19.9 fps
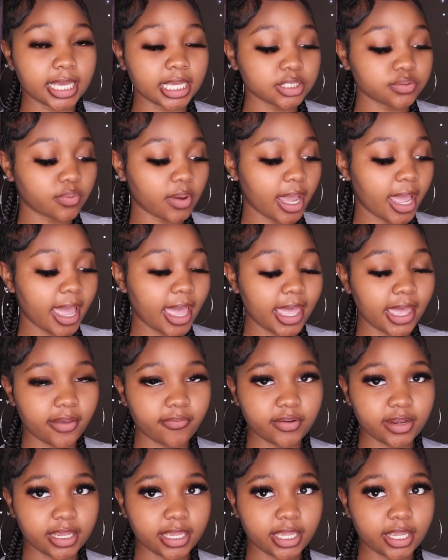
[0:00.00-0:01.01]
That's why I
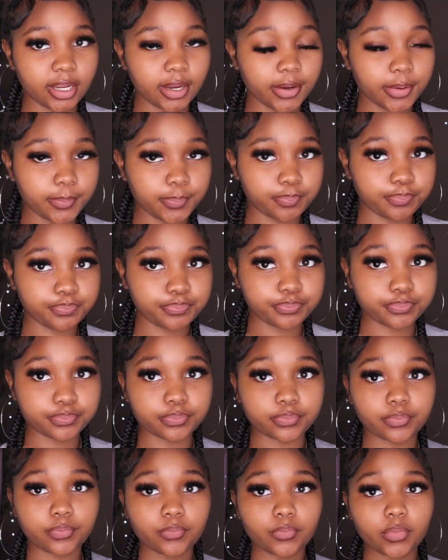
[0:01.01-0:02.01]
have it in here
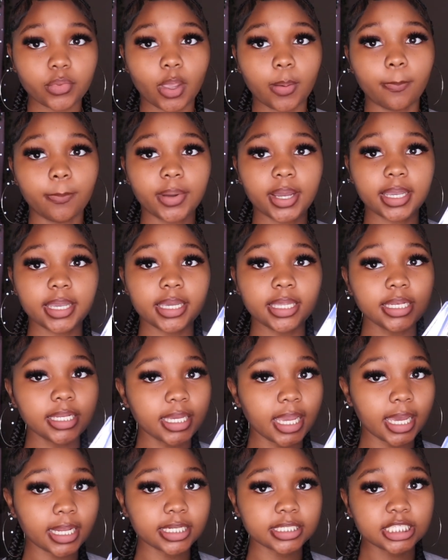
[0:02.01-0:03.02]
but in
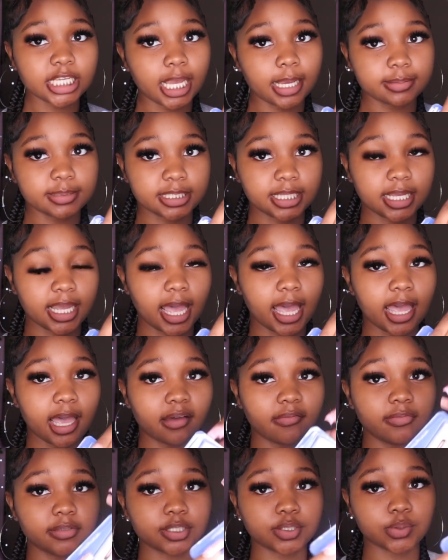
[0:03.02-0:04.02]
the kind of chapstick I
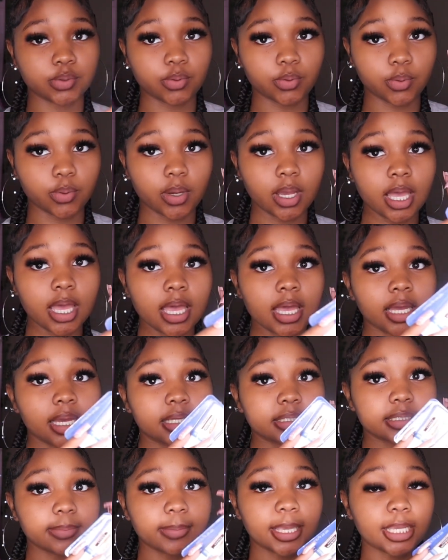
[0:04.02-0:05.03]
have two
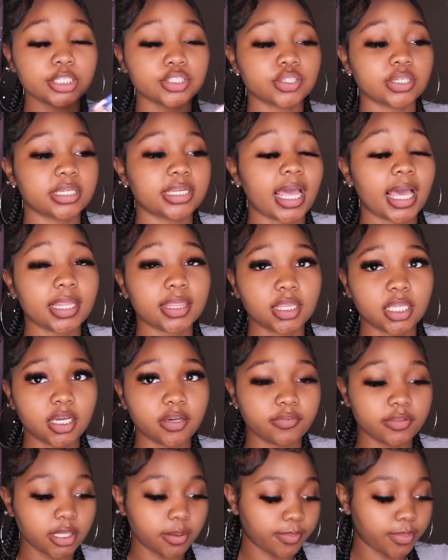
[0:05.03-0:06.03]
because I'm extra and I
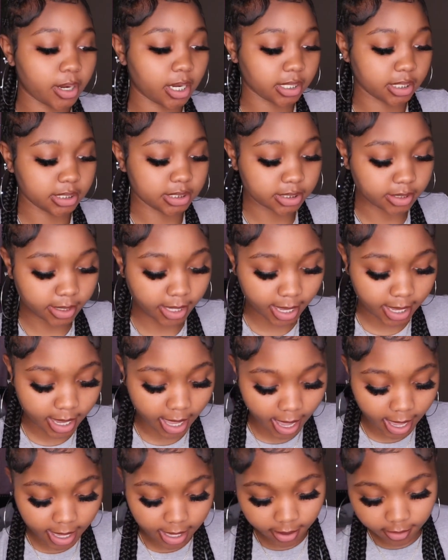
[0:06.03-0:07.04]
love lip products
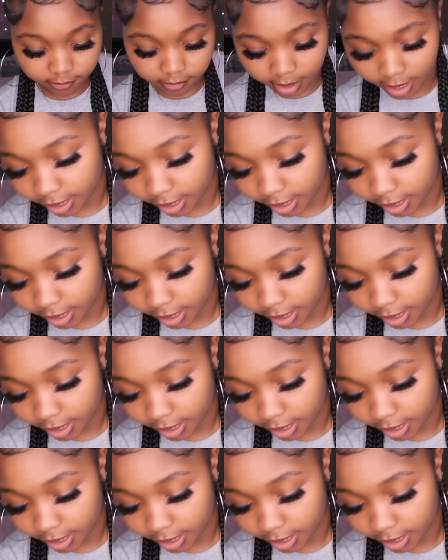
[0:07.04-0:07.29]
okay I have